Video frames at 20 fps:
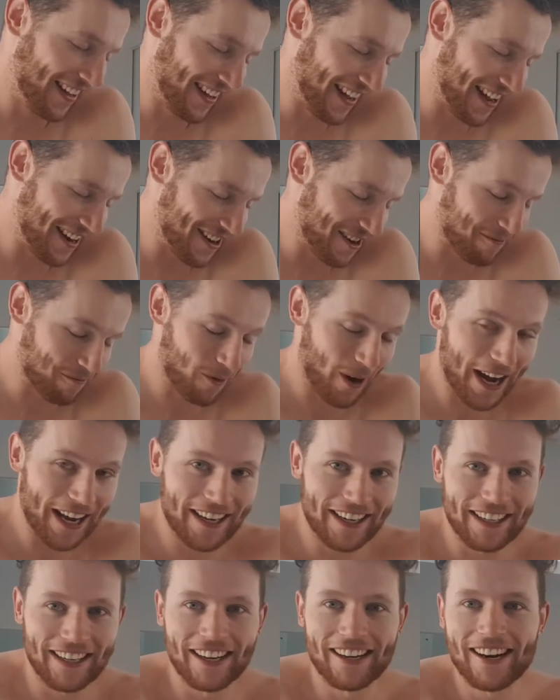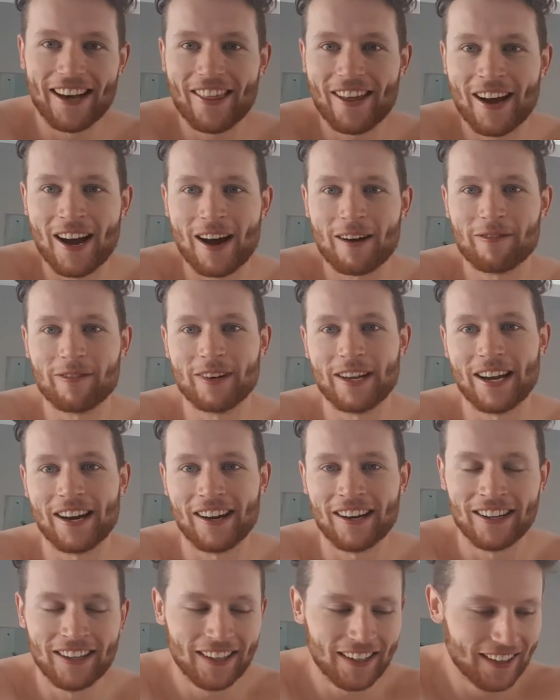and I'm waiting another half an
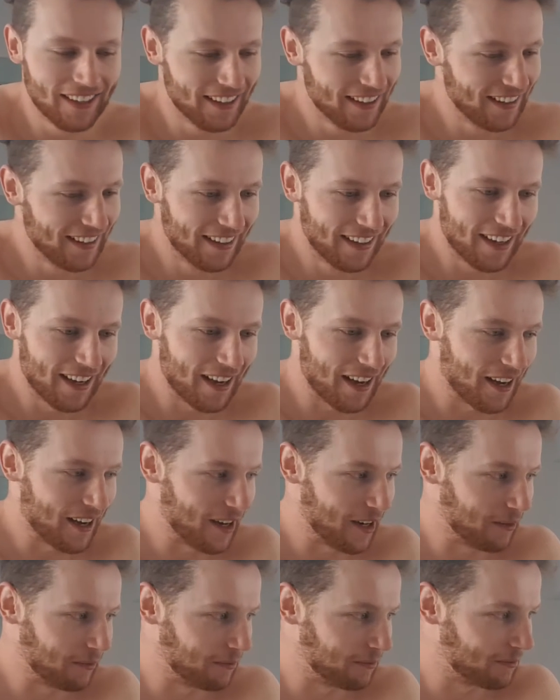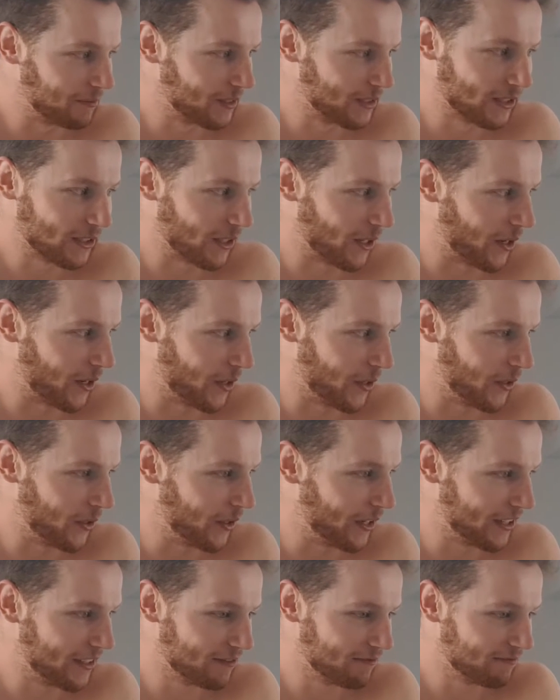hour. Um,
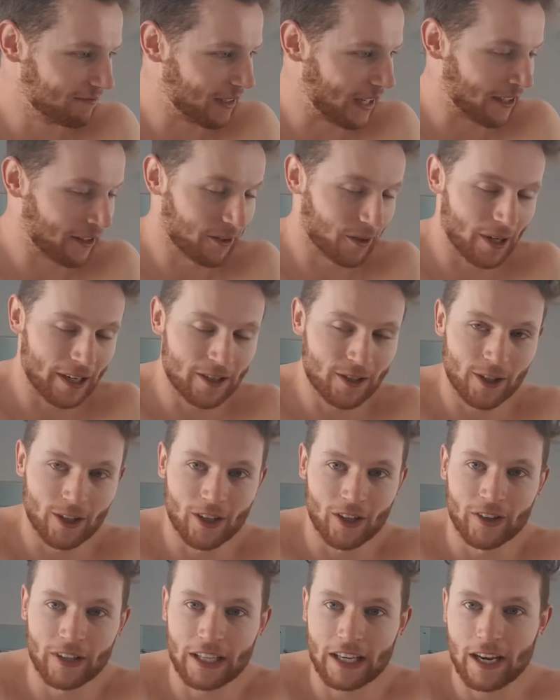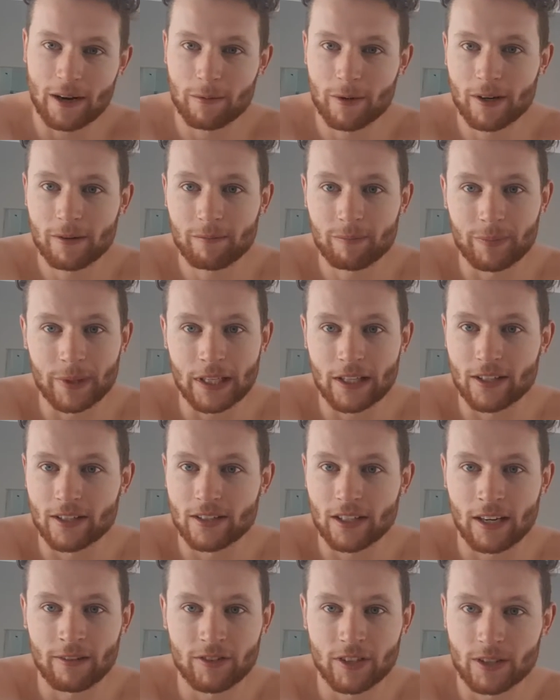so I thought I'd turn on the camera
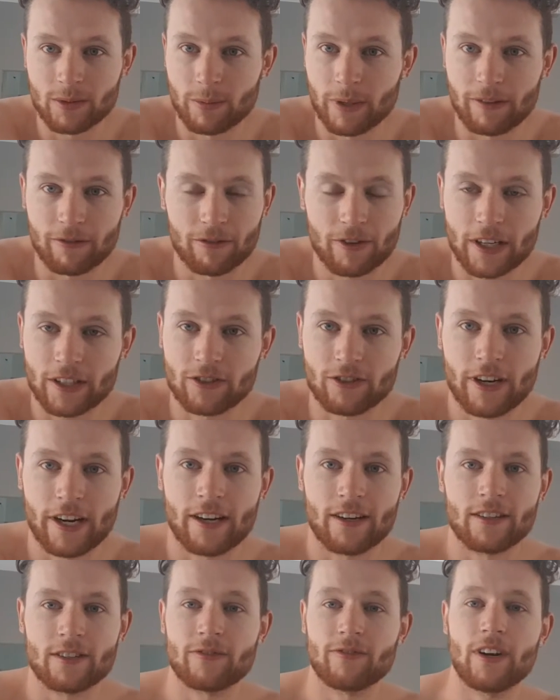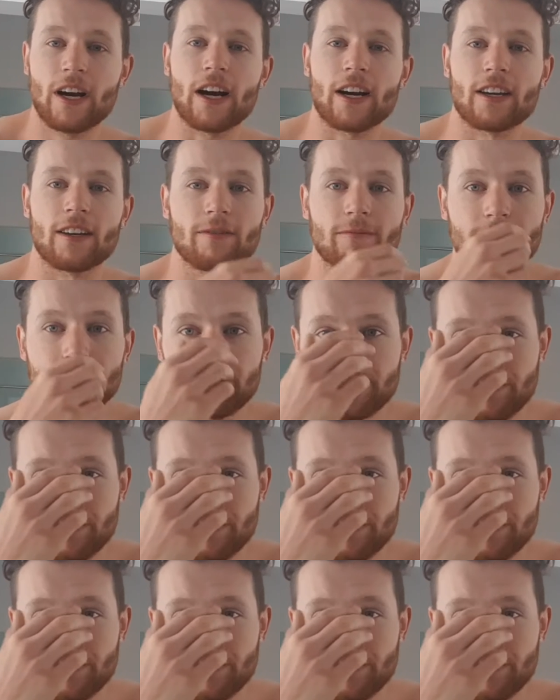because I've just been frustrated as fuck.